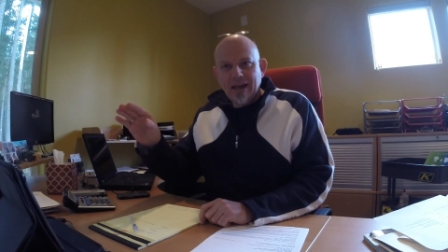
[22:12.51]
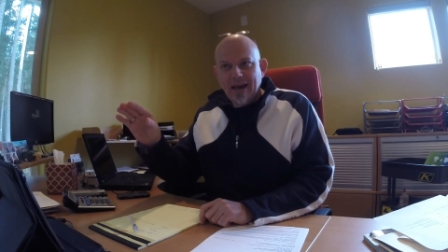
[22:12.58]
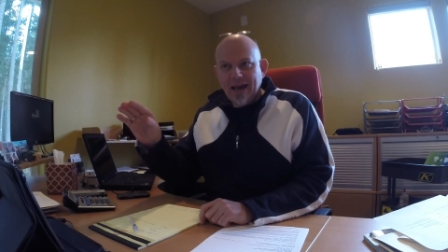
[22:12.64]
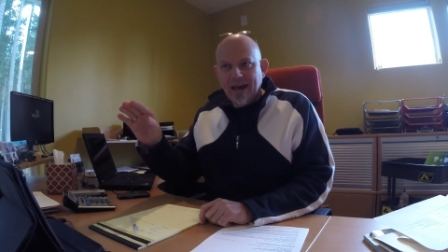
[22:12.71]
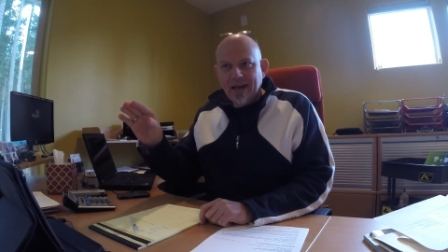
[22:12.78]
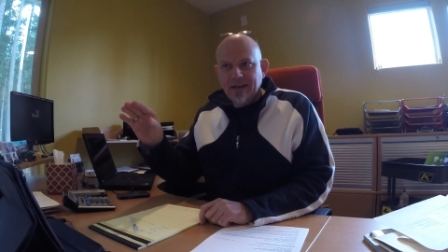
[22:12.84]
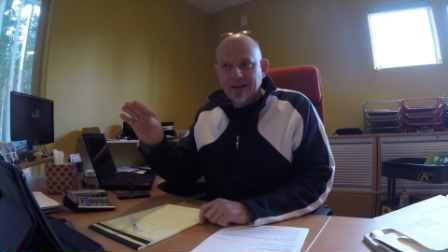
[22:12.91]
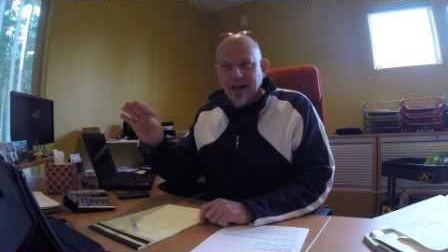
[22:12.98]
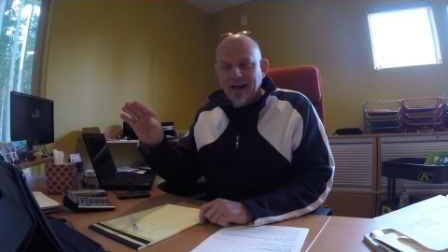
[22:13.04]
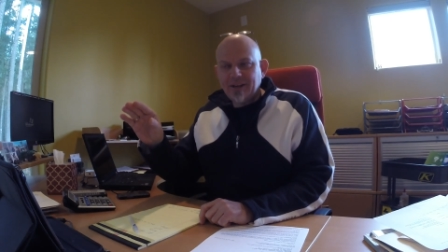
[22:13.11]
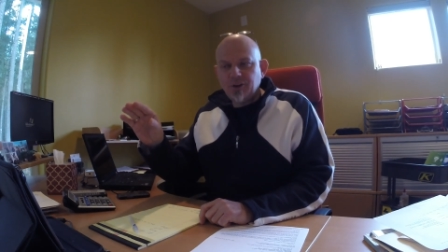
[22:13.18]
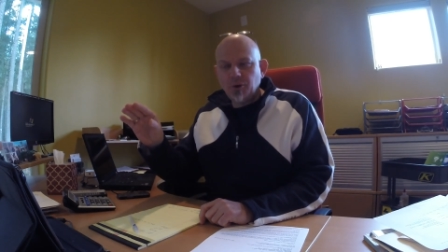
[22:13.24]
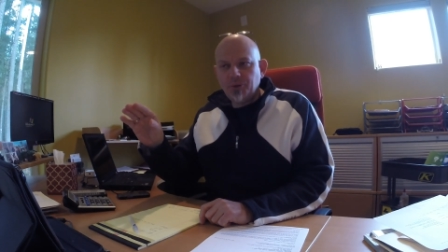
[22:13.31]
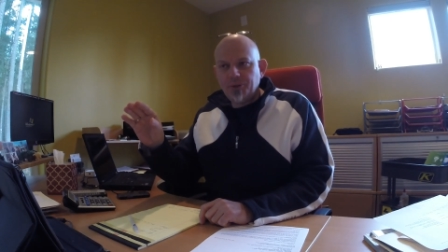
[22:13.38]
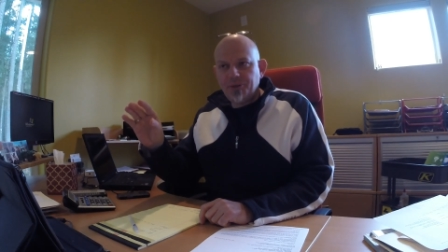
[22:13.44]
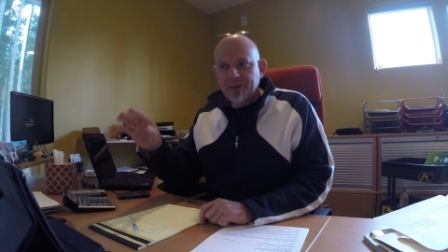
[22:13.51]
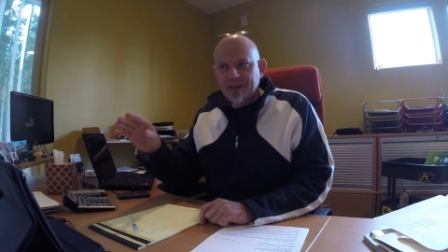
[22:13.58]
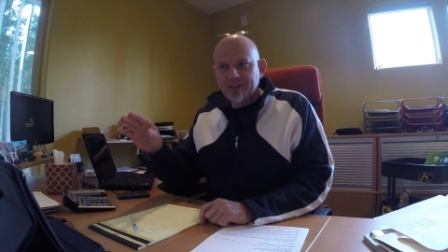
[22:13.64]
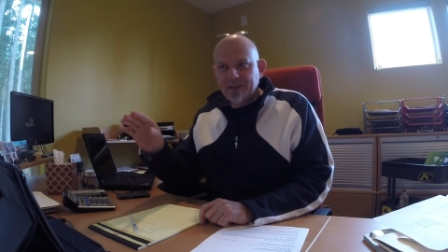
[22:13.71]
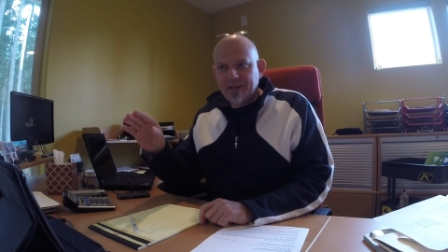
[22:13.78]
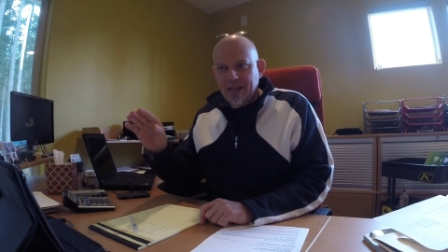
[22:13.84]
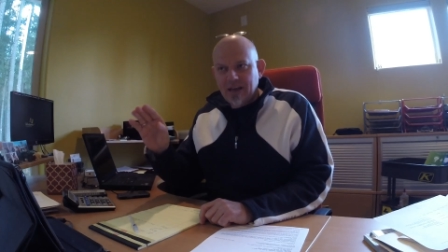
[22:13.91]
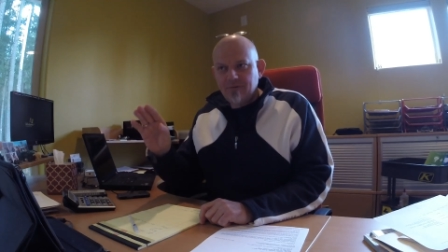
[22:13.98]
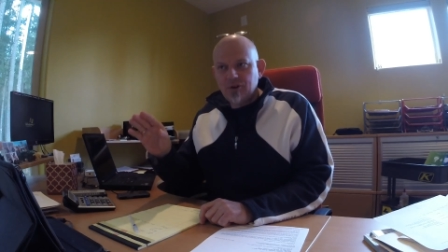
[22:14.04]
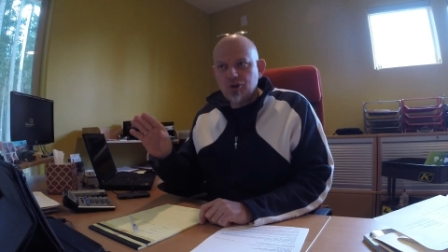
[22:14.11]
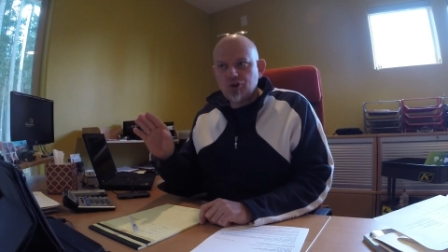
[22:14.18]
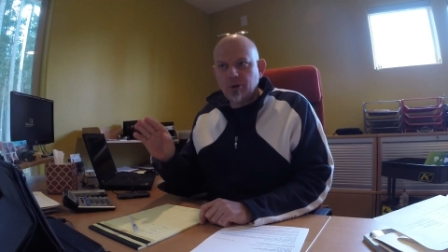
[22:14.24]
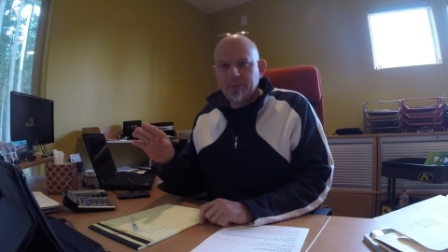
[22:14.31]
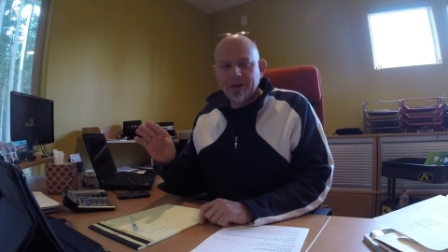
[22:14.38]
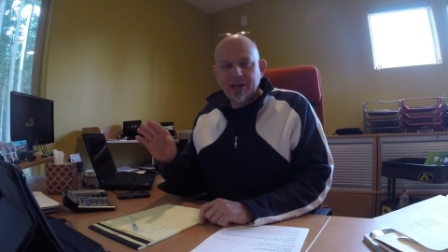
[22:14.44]
And I don't think that every
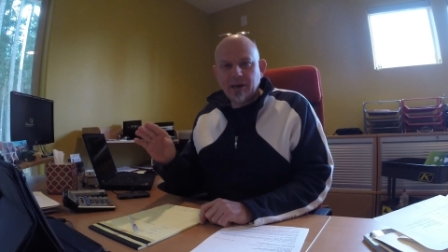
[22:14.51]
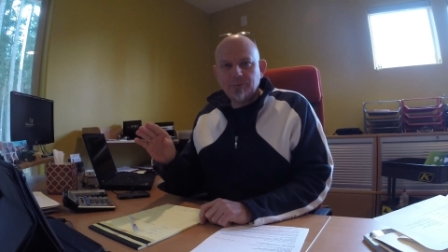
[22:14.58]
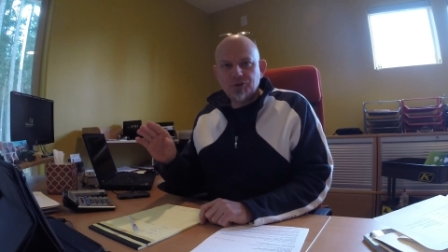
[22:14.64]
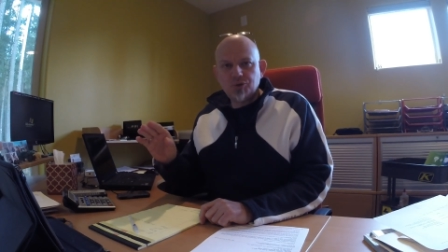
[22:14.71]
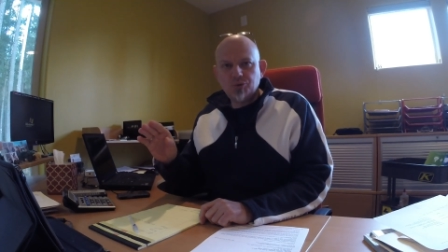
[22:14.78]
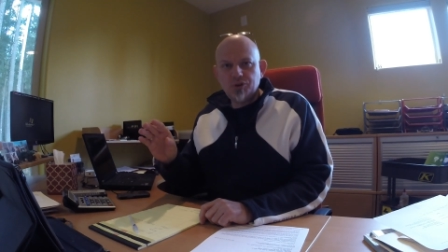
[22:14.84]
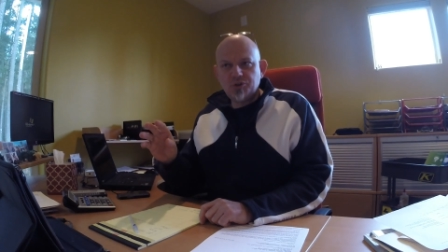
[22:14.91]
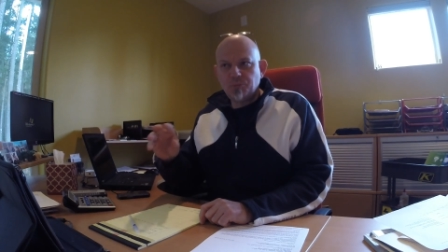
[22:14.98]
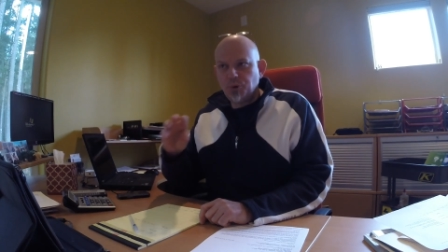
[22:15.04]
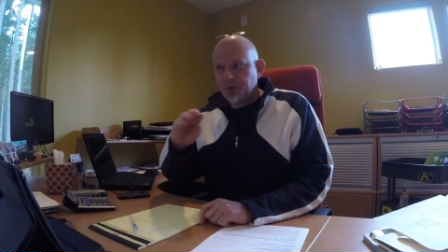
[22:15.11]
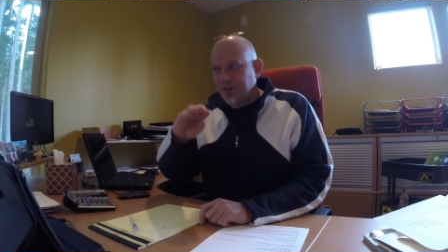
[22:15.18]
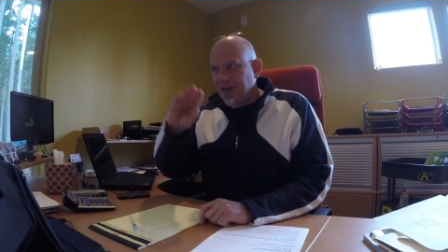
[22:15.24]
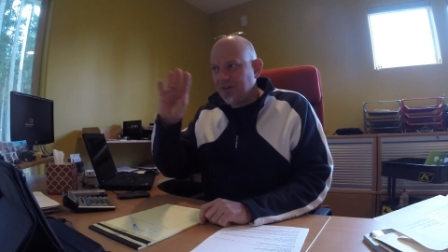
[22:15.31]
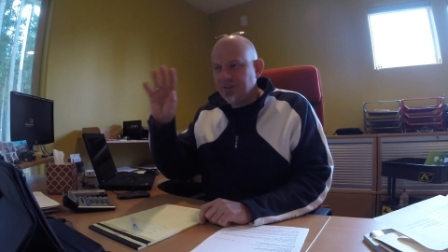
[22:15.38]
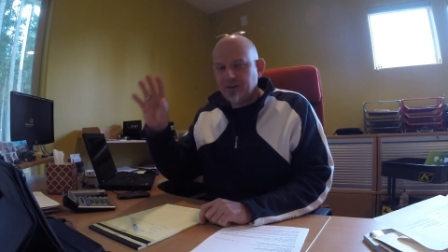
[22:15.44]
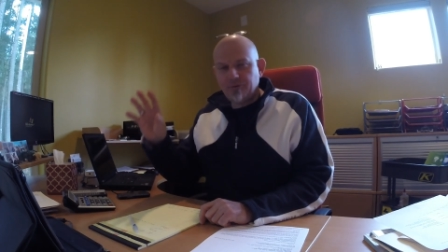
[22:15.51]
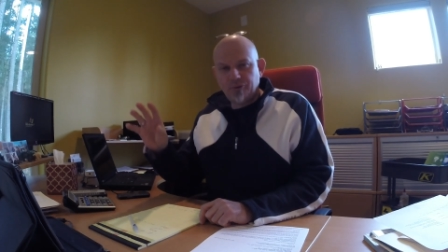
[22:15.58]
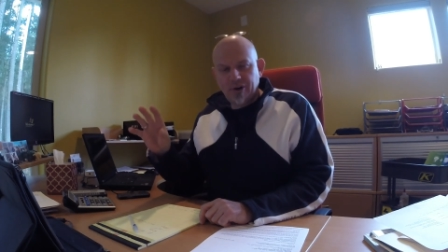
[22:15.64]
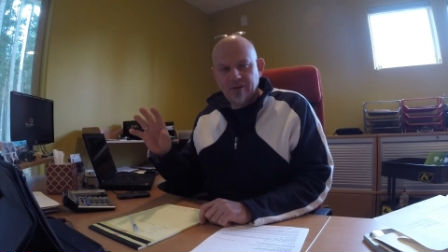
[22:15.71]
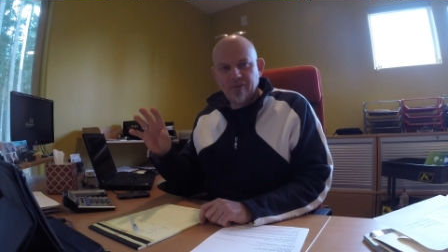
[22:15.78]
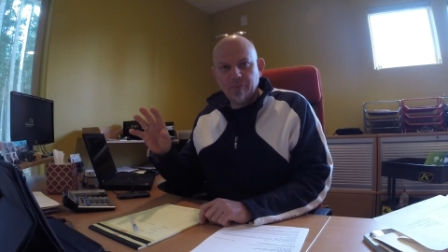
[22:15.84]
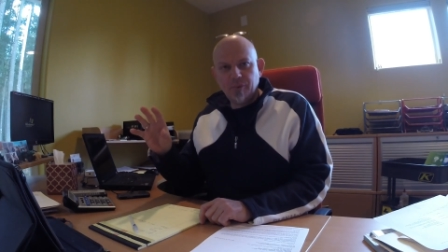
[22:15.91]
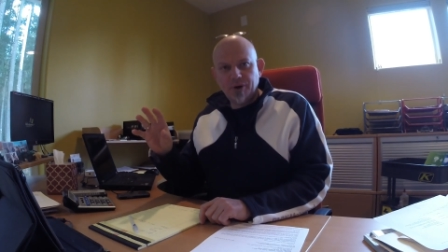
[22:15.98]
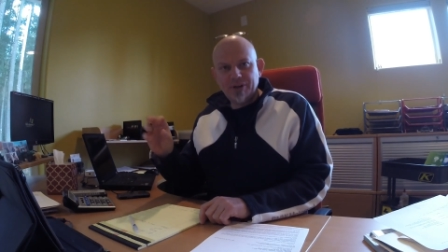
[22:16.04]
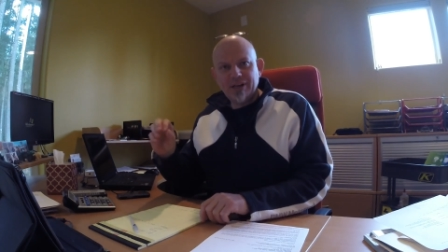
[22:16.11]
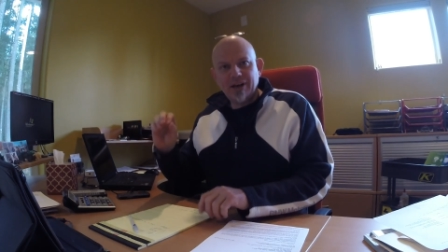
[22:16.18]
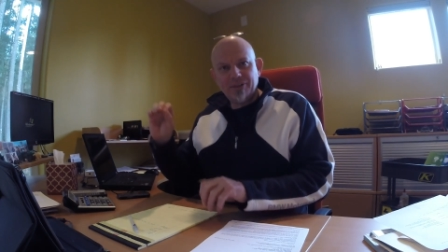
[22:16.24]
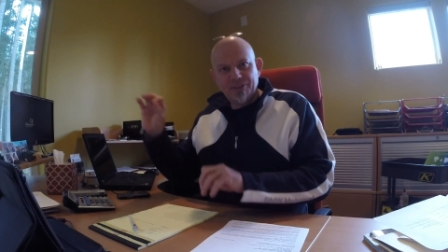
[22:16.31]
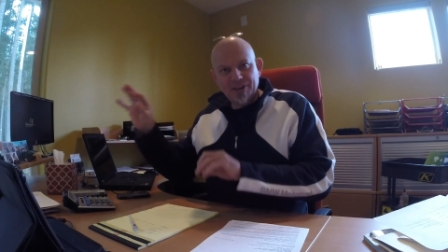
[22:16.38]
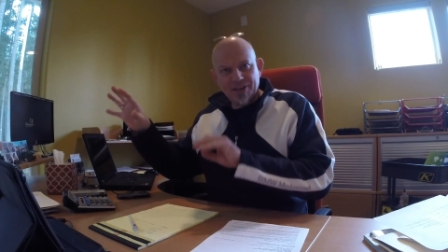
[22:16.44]
job that comes through is put out there for everybody.
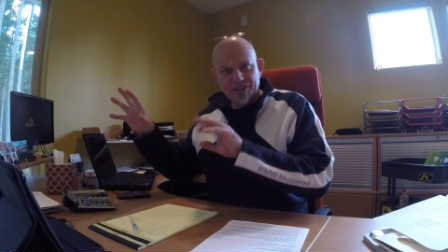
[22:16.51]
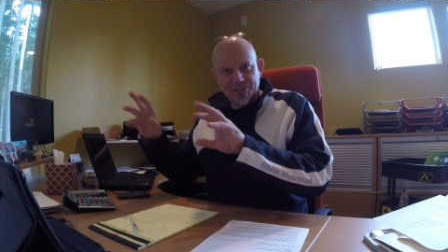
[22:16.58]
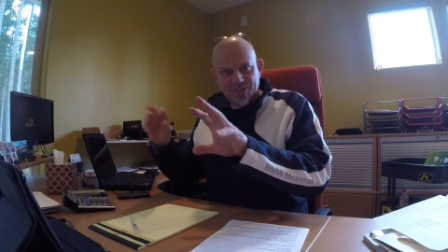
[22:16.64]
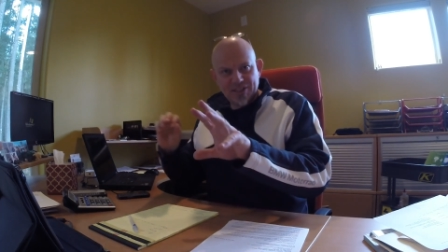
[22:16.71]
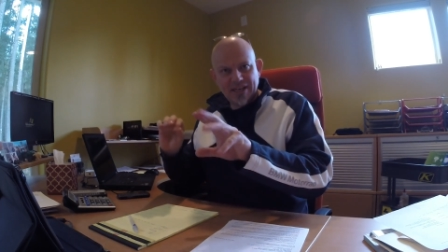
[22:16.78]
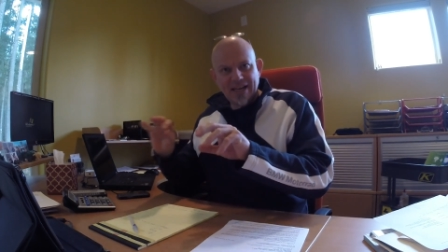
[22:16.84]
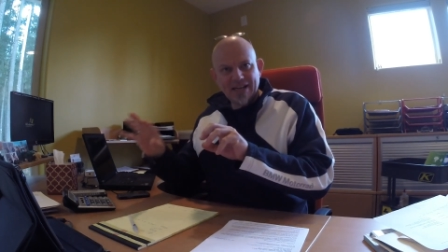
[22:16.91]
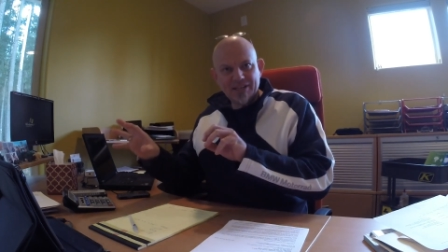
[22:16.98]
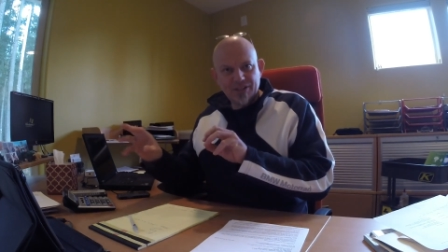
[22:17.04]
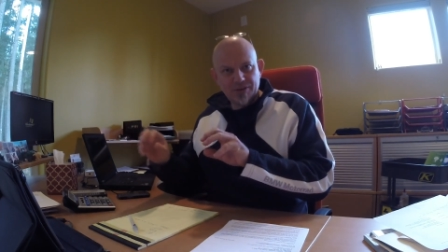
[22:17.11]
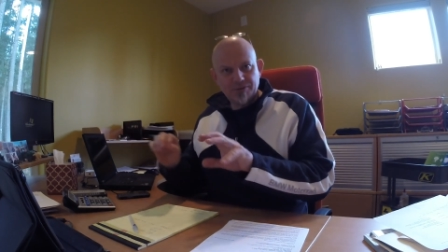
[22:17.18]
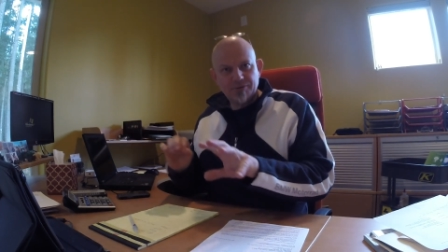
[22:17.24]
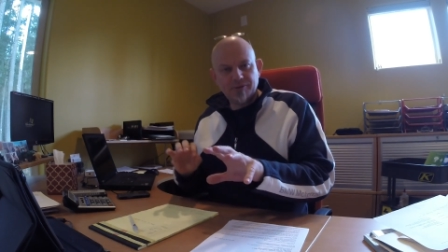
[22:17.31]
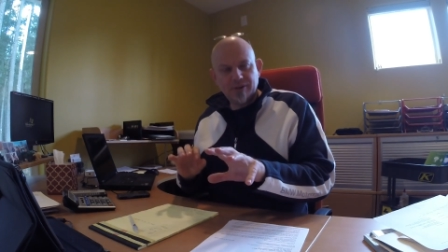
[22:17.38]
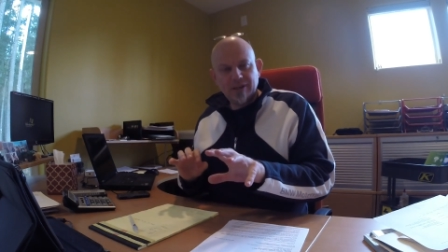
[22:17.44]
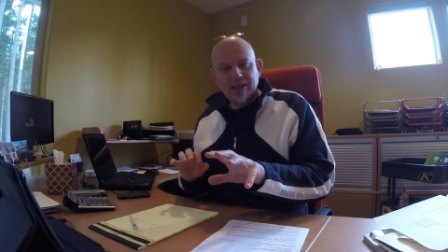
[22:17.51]
I think it's selective,